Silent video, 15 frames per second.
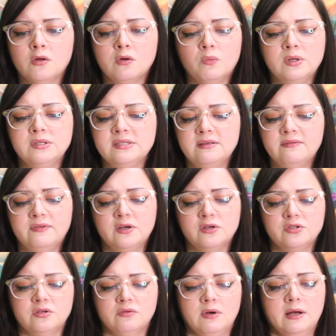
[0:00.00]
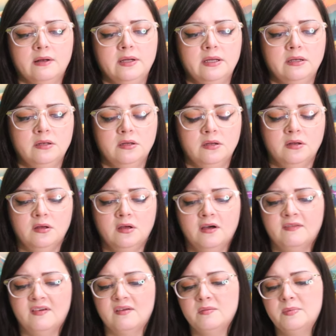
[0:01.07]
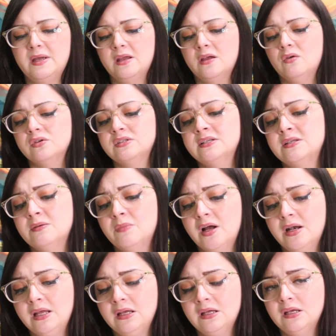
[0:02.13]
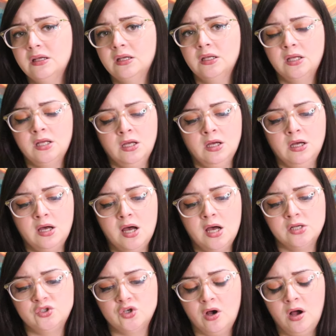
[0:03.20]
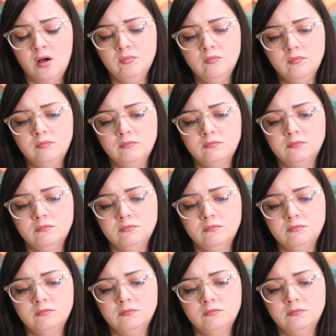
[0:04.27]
What's the fear surrounding Five of Pentacles? Is it money? Uh, job?